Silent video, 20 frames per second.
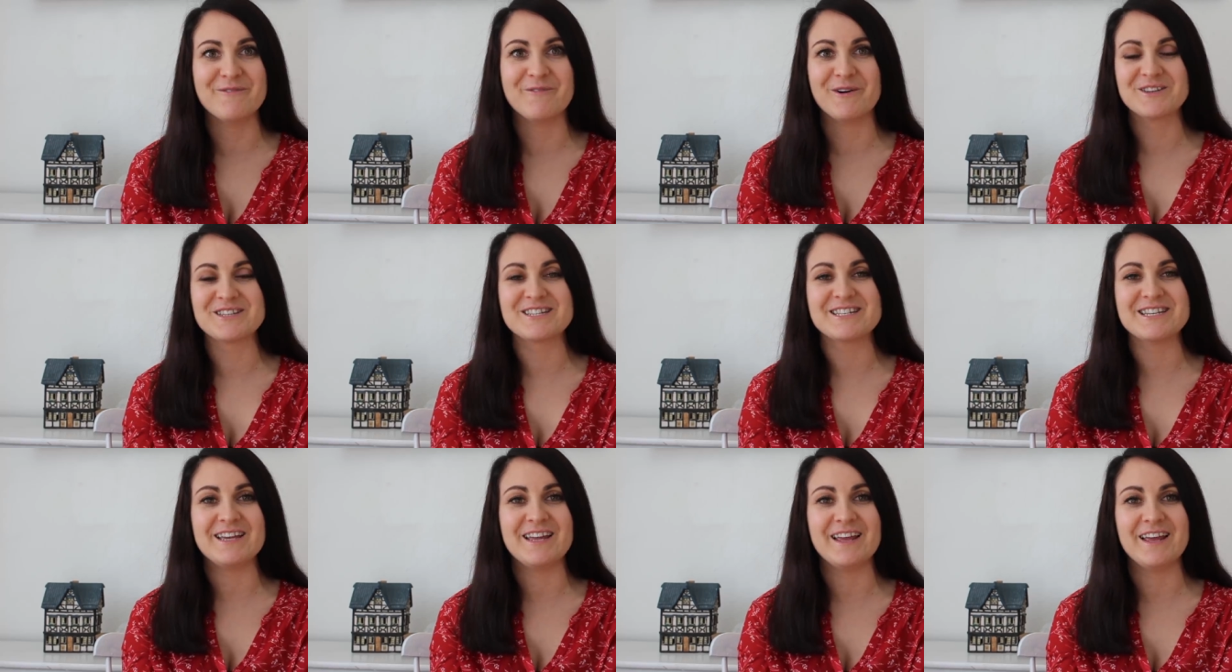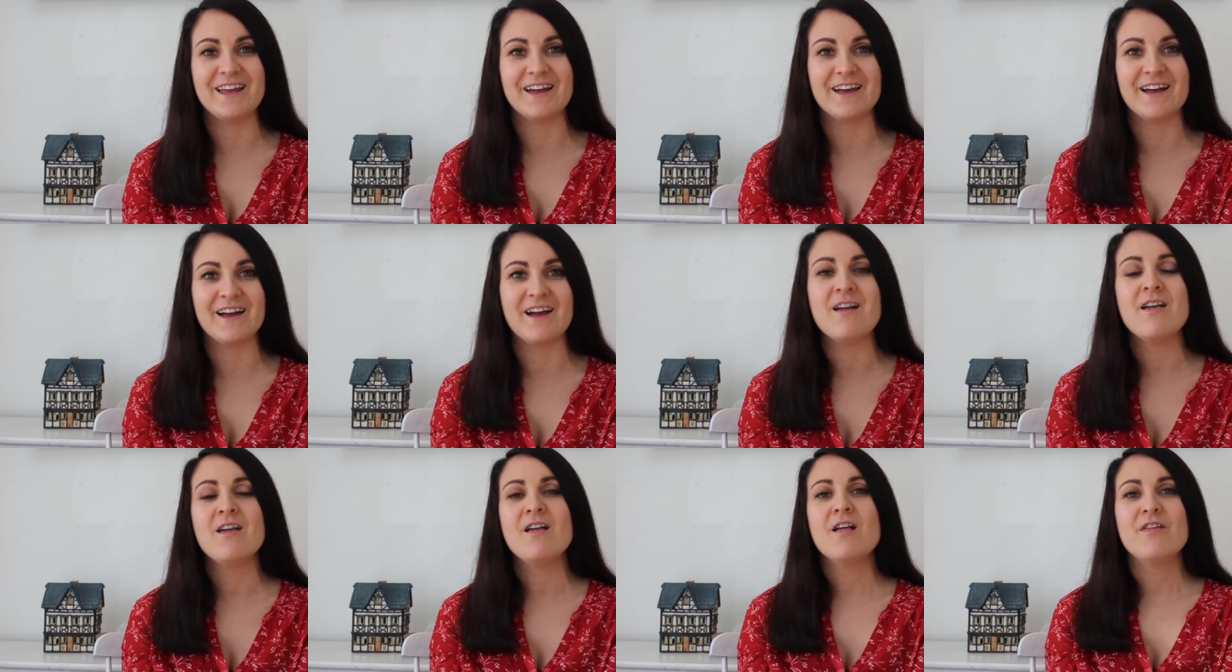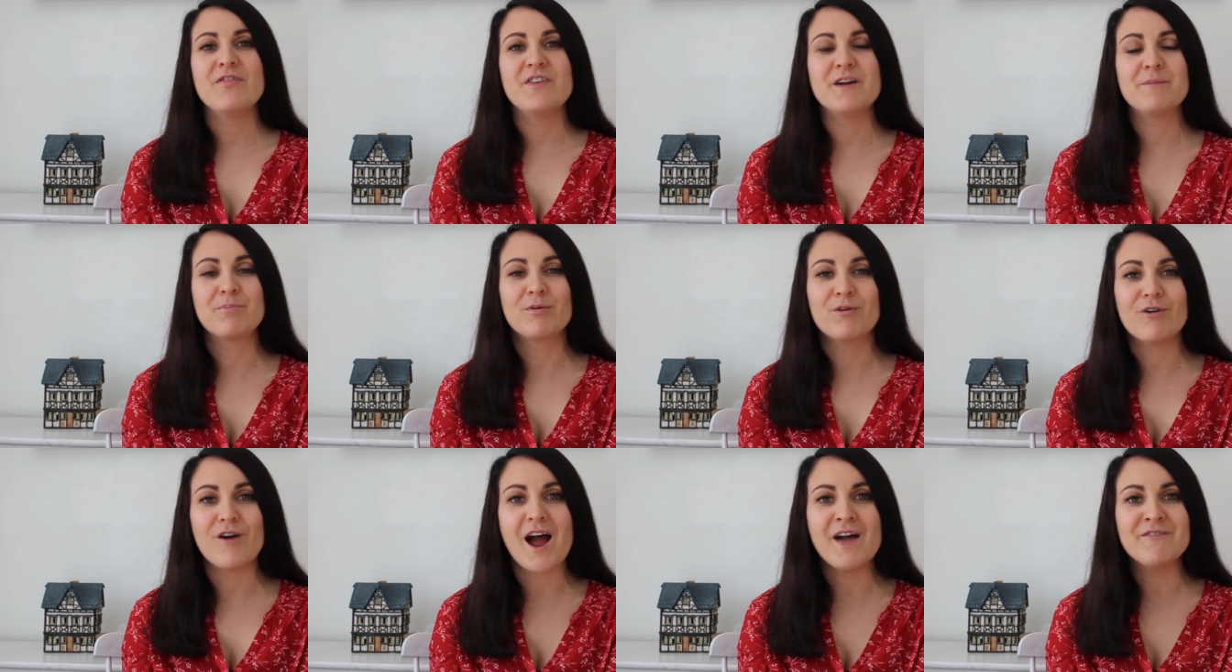wants to hear their
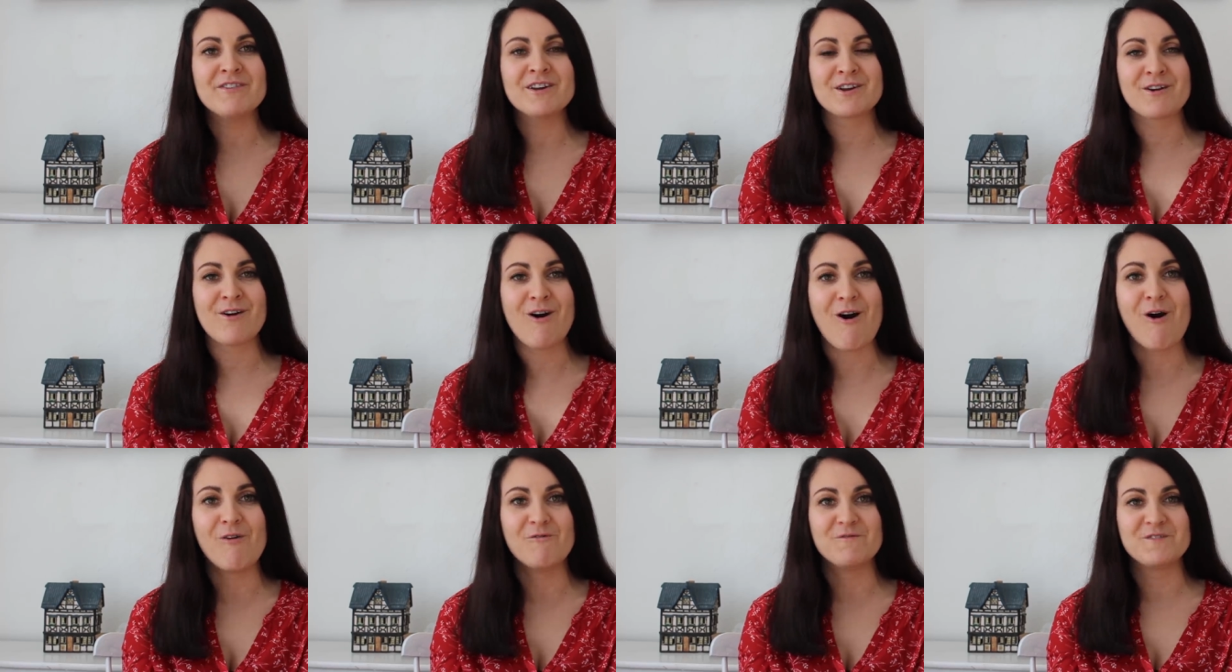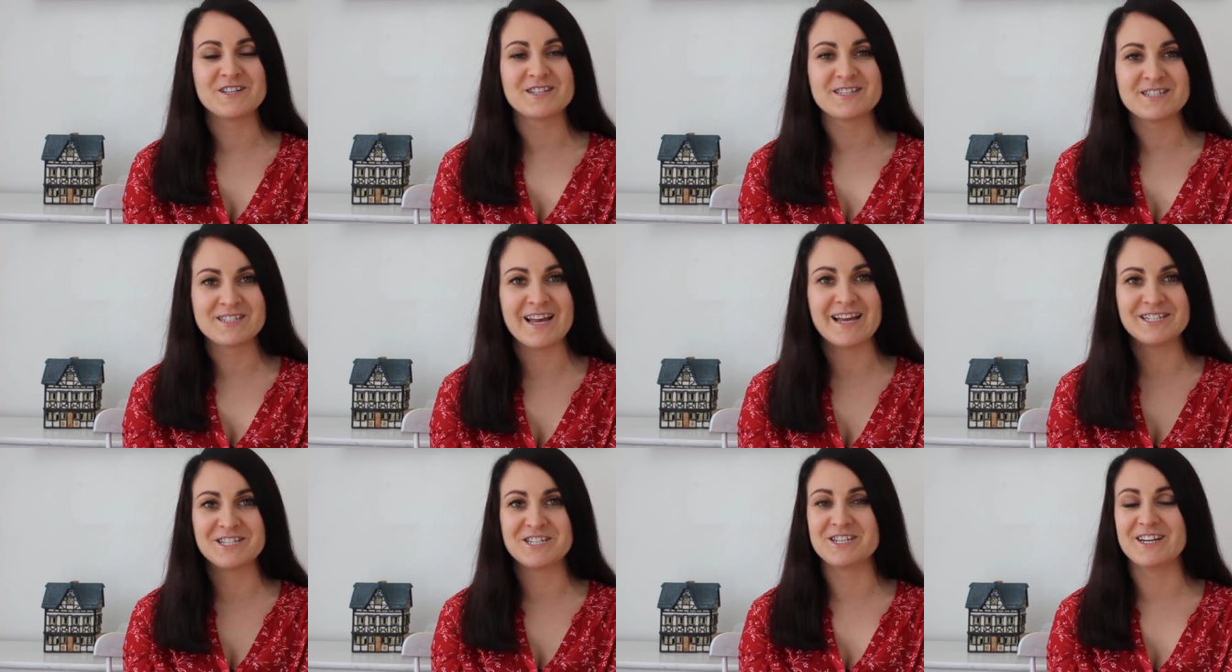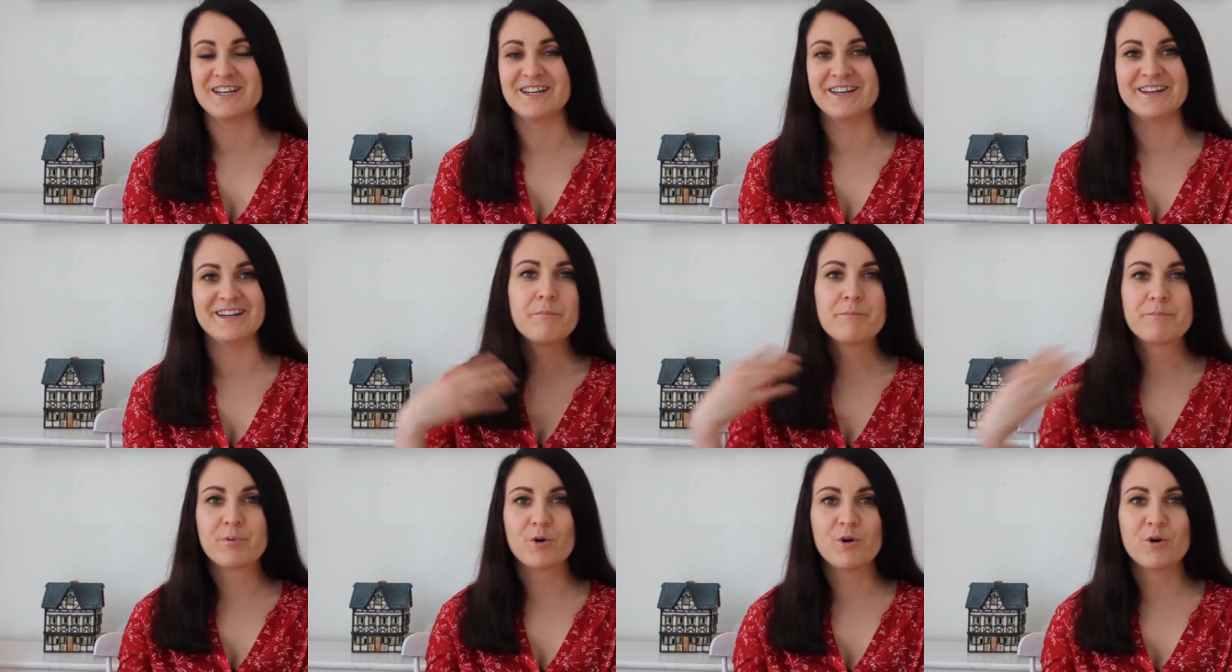private conversation